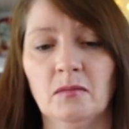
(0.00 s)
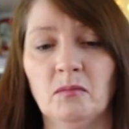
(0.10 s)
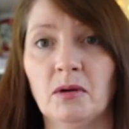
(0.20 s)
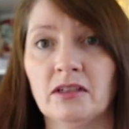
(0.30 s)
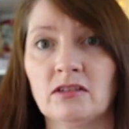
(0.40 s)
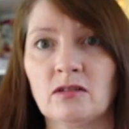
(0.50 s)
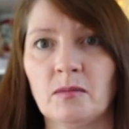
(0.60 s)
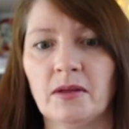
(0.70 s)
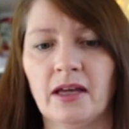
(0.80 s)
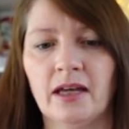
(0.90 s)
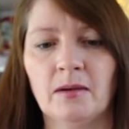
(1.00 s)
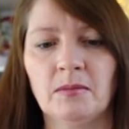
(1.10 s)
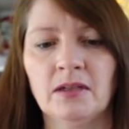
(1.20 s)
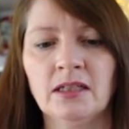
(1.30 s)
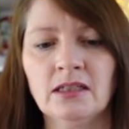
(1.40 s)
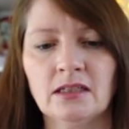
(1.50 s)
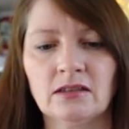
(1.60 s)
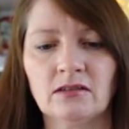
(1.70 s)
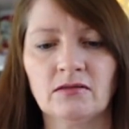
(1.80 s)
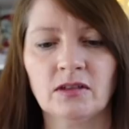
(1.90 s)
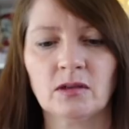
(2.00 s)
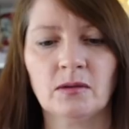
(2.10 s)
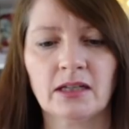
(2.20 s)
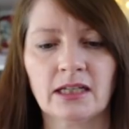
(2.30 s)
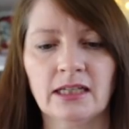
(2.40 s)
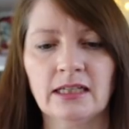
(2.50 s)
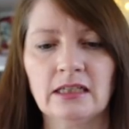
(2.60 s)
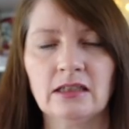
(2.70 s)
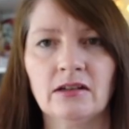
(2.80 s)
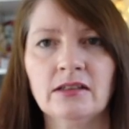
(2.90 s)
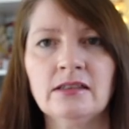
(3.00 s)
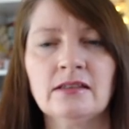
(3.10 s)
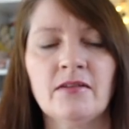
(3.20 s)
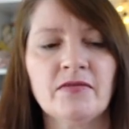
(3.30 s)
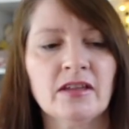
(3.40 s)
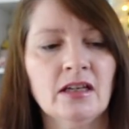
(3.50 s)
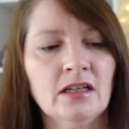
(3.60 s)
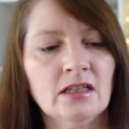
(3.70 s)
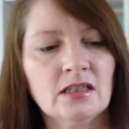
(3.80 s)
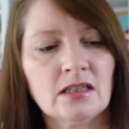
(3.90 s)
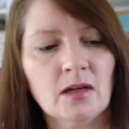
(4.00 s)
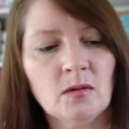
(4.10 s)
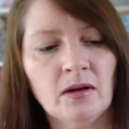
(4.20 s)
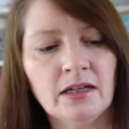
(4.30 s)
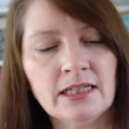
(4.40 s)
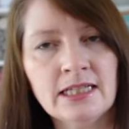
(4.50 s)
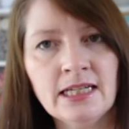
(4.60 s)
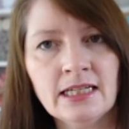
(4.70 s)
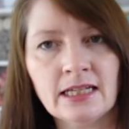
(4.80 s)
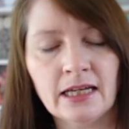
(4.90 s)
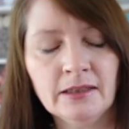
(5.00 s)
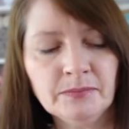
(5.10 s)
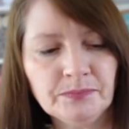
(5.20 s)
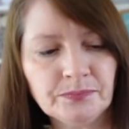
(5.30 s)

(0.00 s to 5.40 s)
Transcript: might stop that happening and sort of look quite clean and nice. So I knit it,